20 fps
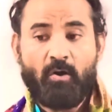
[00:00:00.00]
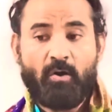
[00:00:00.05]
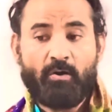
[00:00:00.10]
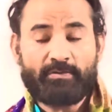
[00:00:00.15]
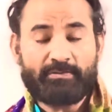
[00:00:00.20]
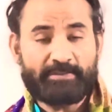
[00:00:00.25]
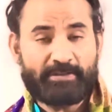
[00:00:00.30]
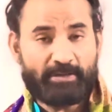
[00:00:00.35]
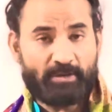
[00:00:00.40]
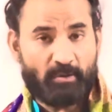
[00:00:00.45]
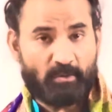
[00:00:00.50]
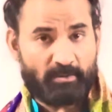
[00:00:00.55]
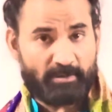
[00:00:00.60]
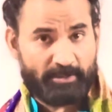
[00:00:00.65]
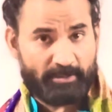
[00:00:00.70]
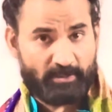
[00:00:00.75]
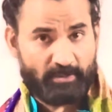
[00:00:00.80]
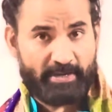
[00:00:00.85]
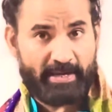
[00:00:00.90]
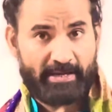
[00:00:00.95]
They hold
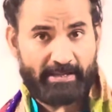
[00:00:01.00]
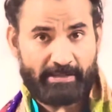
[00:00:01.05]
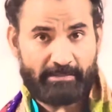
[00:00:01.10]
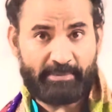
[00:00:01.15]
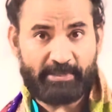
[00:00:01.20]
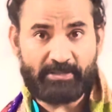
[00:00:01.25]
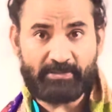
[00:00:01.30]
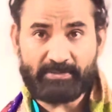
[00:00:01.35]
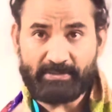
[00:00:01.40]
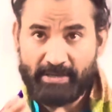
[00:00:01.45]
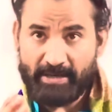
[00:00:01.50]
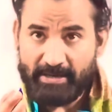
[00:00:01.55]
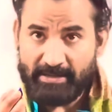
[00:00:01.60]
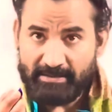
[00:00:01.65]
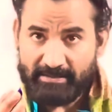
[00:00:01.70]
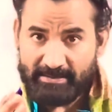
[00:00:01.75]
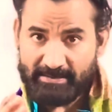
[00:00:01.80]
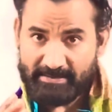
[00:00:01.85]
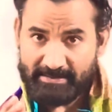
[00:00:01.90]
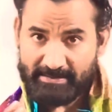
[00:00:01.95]
it together because
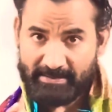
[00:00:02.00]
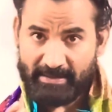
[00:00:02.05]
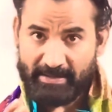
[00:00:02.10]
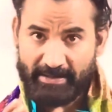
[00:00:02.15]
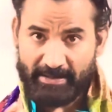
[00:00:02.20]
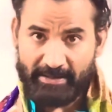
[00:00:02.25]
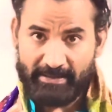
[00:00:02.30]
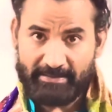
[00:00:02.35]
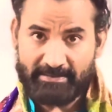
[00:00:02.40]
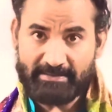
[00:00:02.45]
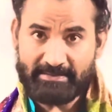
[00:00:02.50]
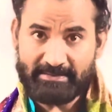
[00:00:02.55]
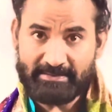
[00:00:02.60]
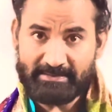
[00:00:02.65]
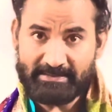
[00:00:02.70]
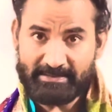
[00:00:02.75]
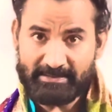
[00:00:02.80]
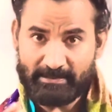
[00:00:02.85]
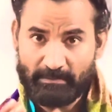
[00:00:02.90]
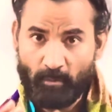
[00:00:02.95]
intestine,
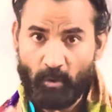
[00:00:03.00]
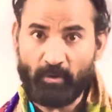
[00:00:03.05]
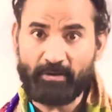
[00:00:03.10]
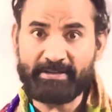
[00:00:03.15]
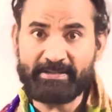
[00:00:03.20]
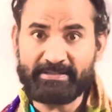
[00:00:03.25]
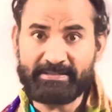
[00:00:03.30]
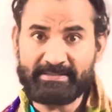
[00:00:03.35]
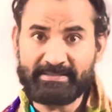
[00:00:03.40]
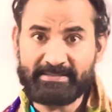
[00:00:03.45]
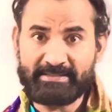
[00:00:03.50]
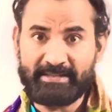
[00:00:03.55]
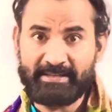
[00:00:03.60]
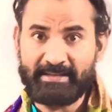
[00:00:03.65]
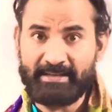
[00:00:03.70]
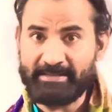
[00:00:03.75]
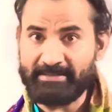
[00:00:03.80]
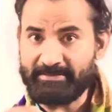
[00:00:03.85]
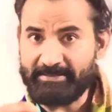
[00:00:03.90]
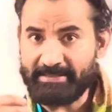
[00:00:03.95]
small
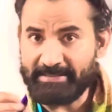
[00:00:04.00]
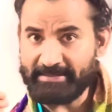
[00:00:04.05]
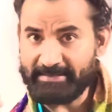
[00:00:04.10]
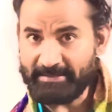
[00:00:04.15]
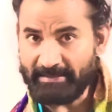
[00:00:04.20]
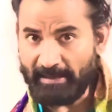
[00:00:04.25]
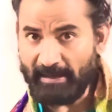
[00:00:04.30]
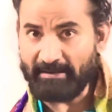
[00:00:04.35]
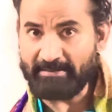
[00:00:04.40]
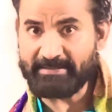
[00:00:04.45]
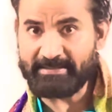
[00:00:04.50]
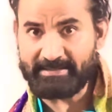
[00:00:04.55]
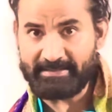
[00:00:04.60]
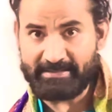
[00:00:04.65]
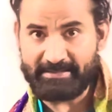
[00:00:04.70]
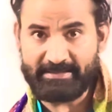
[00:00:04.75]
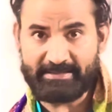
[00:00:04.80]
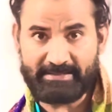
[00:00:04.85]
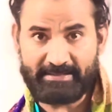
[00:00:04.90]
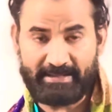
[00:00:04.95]
intestine as well as large
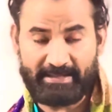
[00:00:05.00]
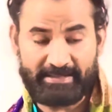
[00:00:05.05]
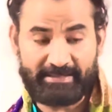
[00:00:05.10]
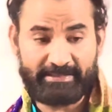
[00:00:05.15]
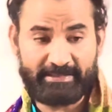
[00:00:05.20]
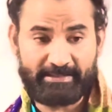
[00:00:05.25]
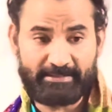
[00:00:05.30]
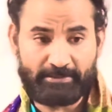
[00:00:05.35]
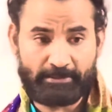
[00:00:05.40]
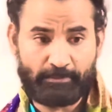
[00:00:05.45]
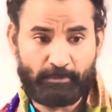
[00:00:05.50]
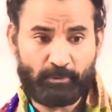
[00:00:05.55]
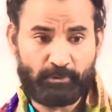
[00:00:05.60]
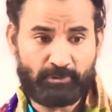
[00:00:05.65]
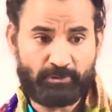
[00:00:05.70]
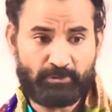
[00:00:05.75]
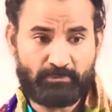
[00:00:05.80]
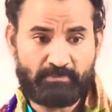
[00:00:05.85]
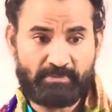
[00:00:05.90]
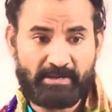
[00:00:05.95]
intestine, they are
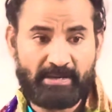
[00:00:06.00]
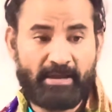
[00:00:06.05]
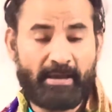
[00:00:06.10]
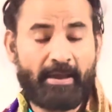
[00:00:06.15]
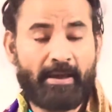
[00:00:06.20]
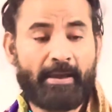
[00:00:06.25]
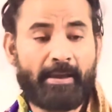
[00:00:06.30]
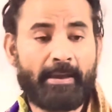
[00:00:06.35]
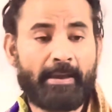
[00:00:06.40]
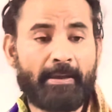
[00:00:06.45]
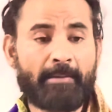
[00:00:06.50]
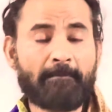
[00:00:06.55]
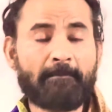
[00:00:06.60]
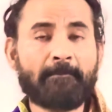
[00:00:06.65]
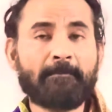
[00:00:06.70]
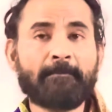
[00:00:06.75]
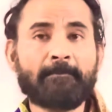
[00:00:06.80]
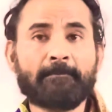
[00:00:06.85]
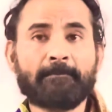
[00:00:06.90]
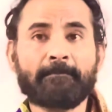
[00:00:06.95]
supposed to be
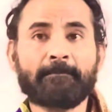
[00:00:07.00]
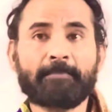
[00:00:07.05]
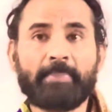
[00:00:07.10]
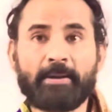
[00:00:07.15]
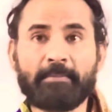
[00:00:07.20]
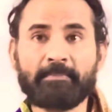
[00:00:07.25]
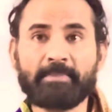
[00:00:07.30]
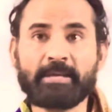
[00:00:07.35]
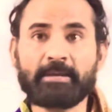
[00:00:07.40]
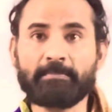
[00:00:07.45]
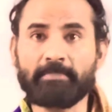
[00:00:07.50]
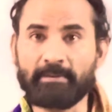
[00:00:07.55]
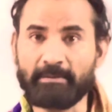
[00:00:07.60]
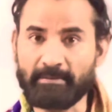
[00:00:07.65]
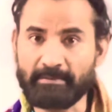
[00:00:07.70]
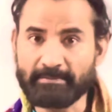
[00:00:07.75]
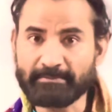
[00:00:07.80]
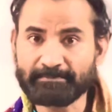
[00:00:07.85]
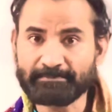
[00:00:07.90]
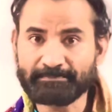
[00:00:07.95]
impermeable.